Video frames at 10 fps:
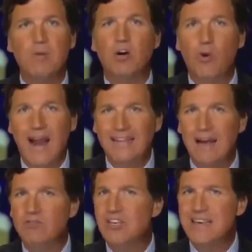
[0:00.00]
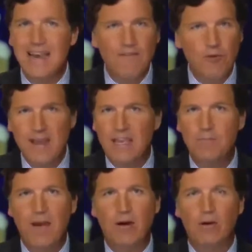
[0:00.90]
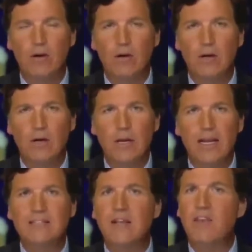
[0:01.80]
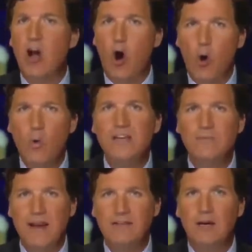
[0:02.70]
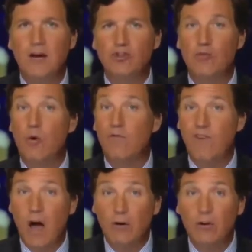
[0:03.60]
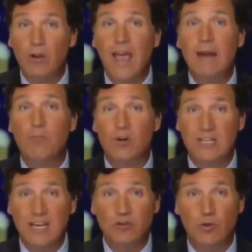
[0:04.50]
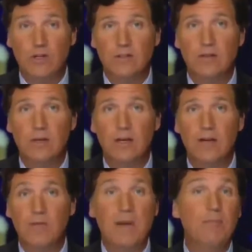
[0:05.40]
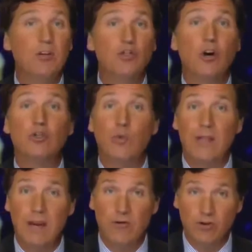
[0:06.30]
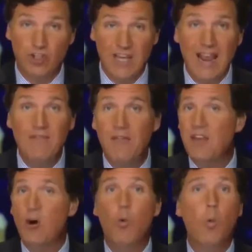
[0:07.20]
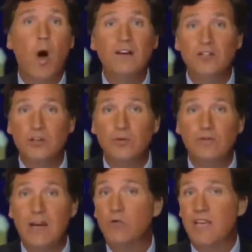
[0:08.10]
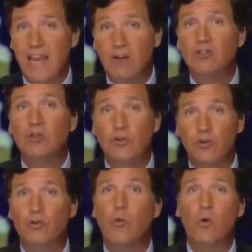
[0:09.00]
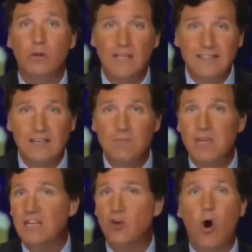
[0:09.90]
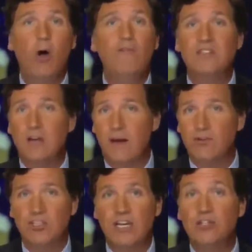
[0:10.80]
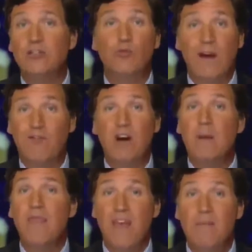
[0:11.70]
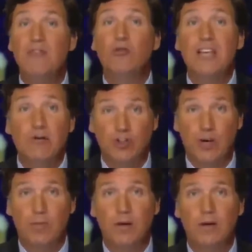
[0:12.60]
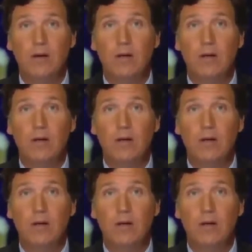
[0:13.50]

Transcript: But crackdowns never make it better. Instead, they always make the country more volatile and more dangerous. The people in charge really understand that. They don't want to. They don't care to learn or listen because all of this conversation is a referendum on them and their leadership.